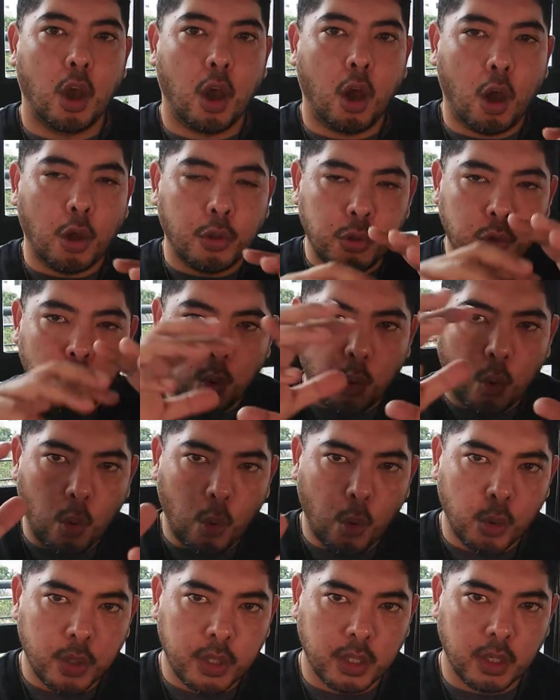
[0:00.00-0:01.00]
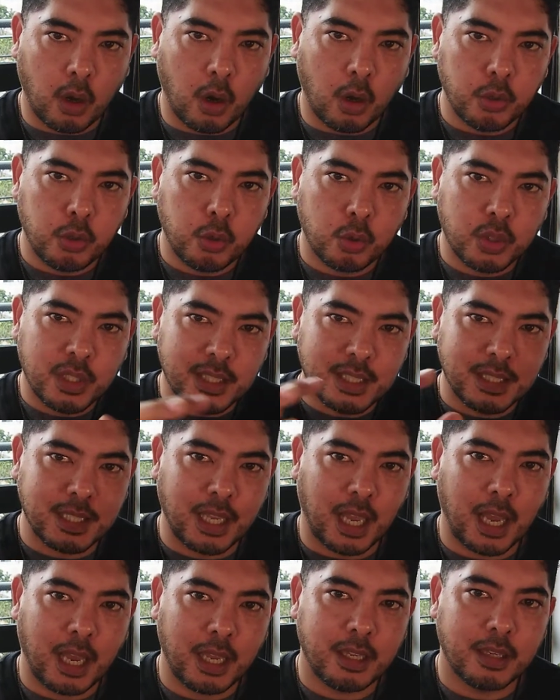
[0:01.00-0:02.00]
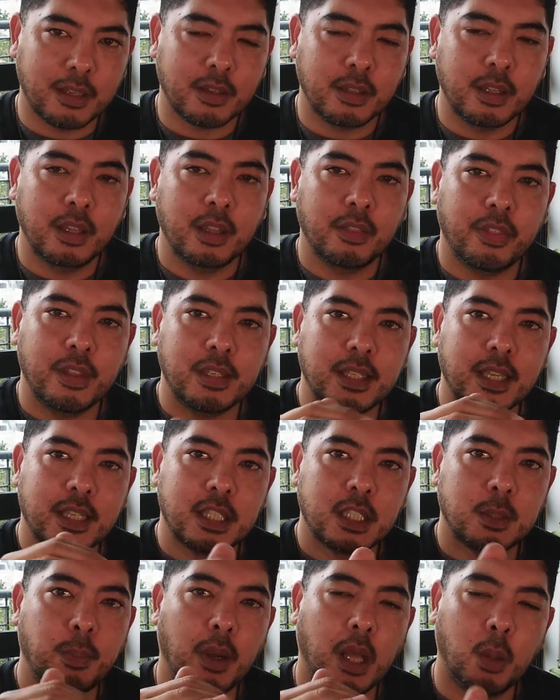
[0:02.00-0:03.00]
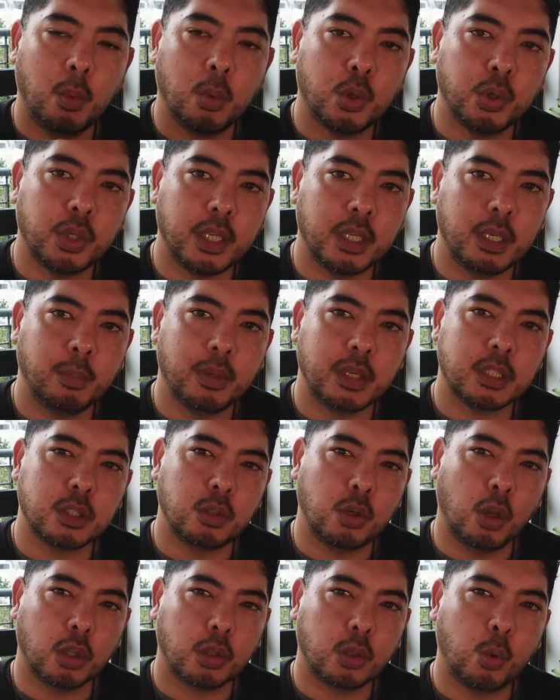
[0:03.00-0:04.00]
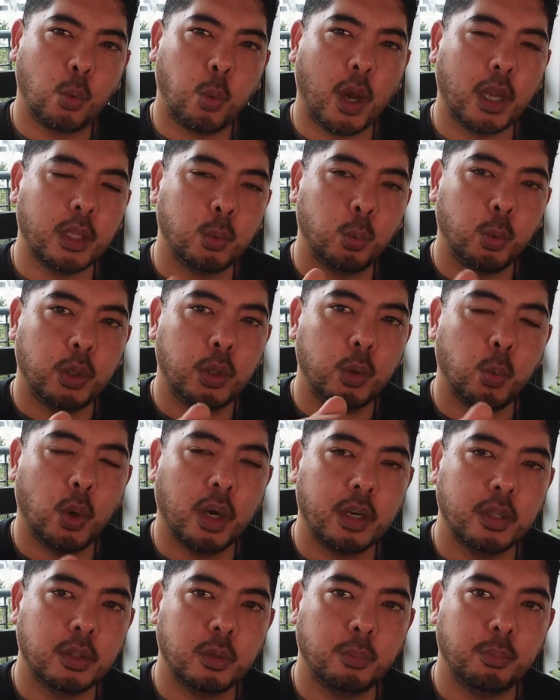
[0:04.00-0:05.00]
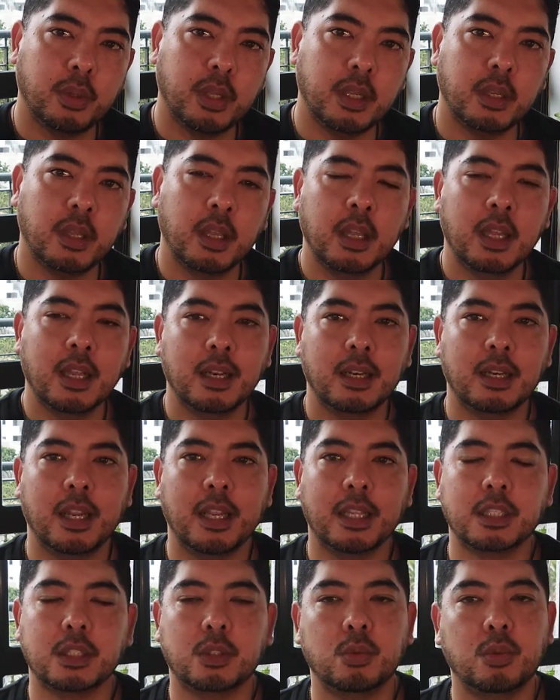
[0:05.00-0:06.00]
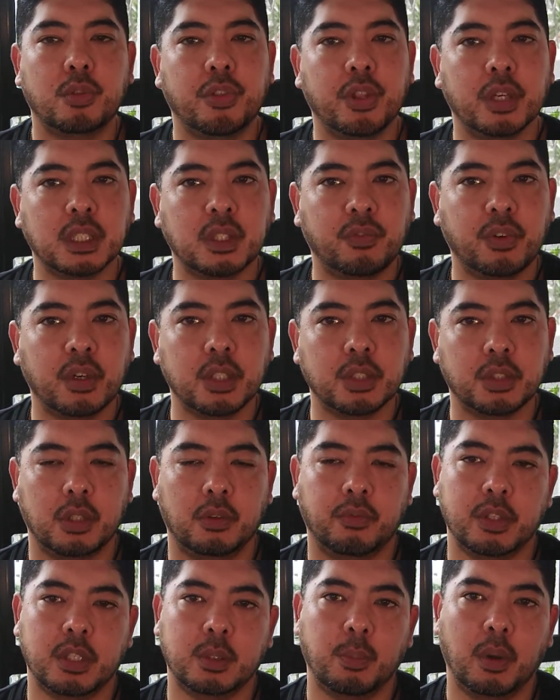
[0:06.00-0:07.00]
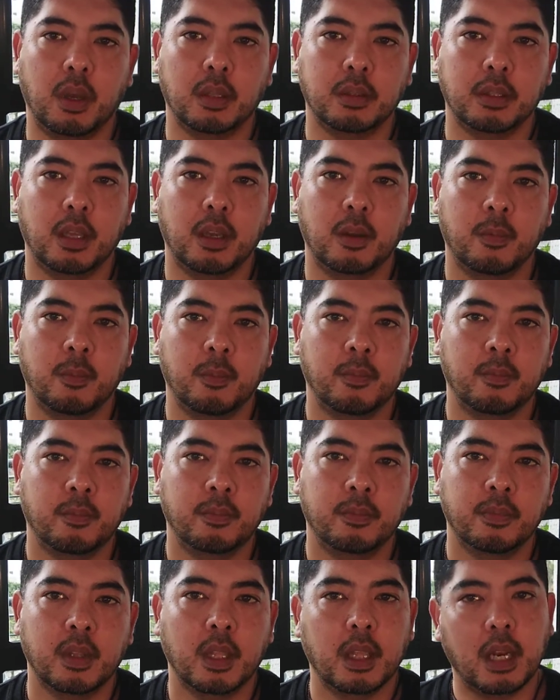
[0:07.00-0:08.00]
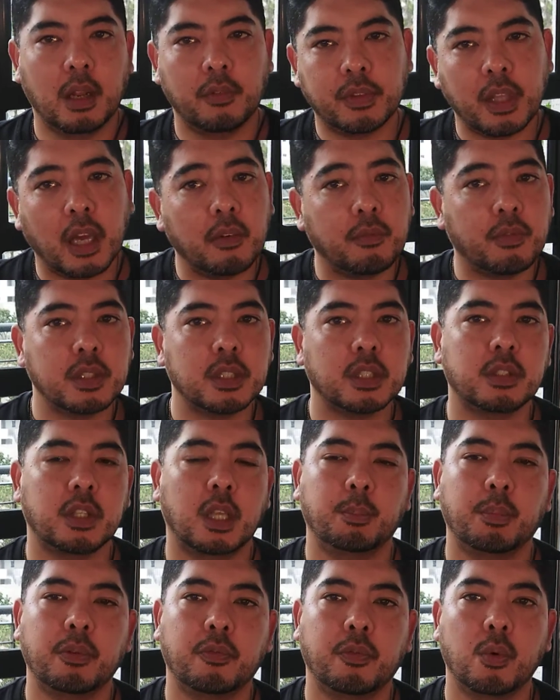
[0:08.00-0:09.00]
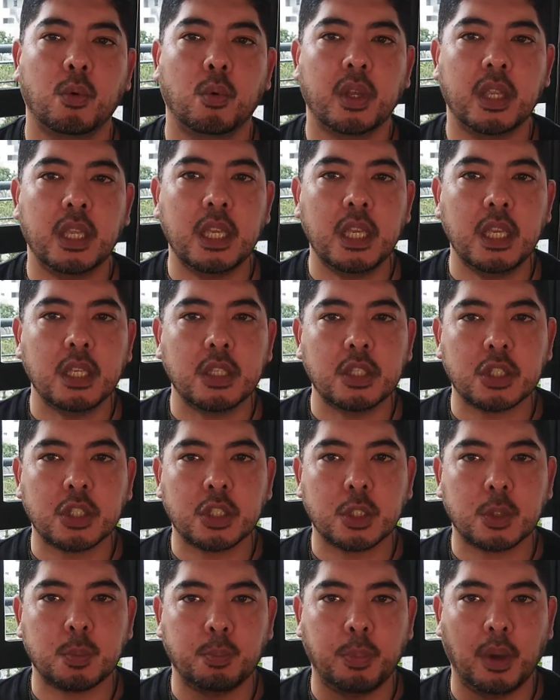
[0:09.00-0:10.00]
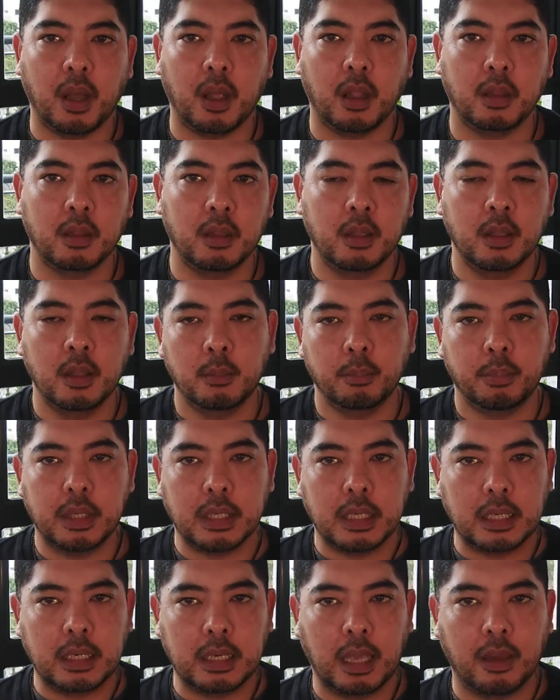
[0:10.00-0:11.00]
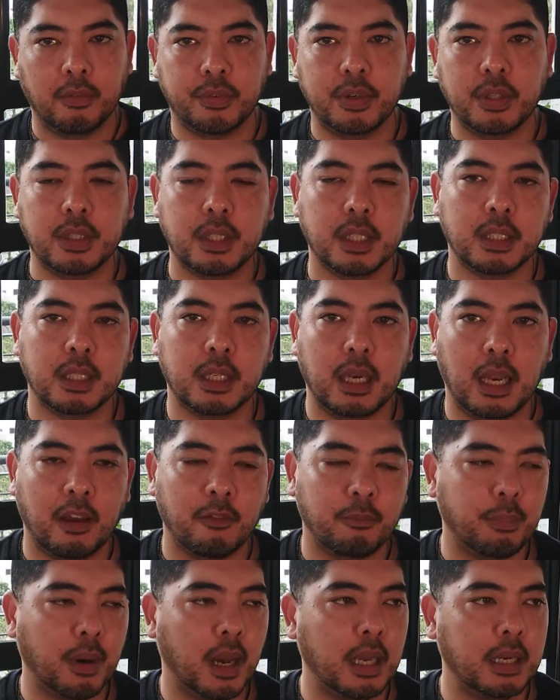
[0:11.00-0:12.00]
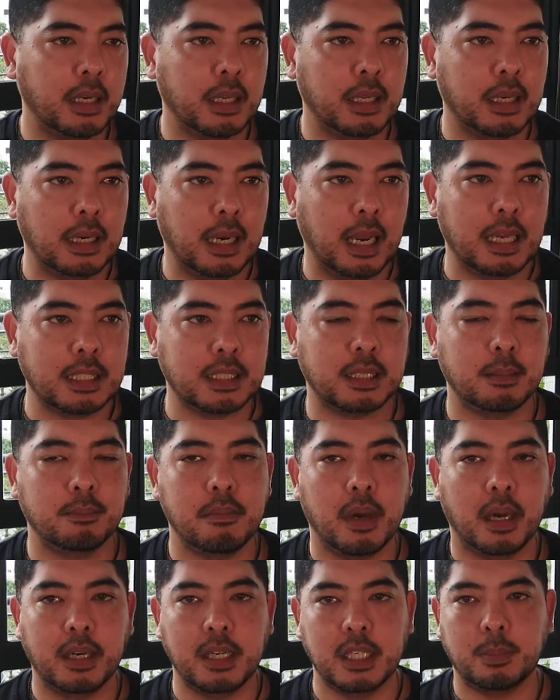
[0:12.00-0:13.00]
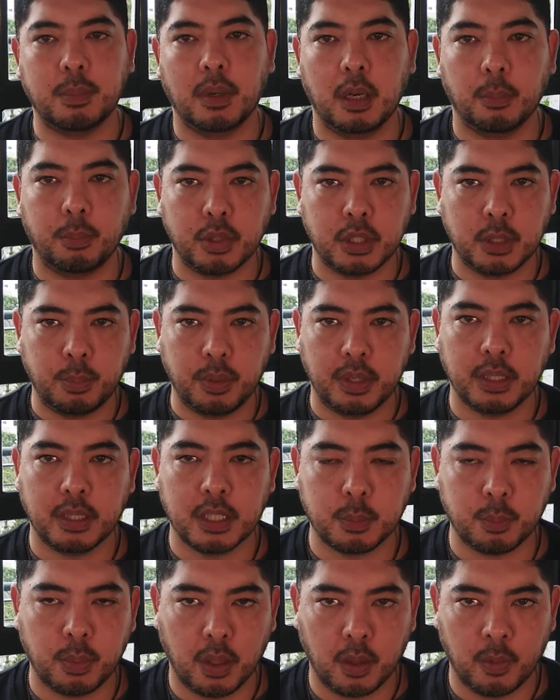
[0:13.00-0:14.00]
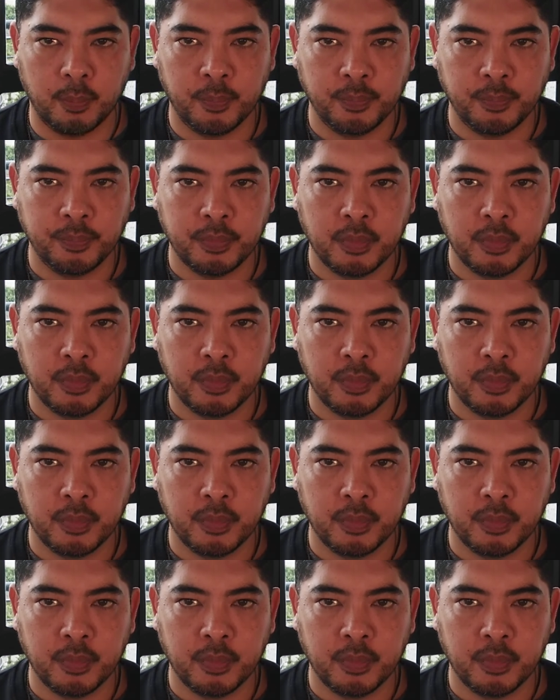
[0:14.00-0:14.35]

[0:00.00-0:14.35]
on your order, on your desire, there's that spell worked already, but it's not quite where you want it to be. Let's do this version of the spell now. And I've done words on that before. Each spell, be it a love return, a love binding, a lust, a money spell, a prosperity spell,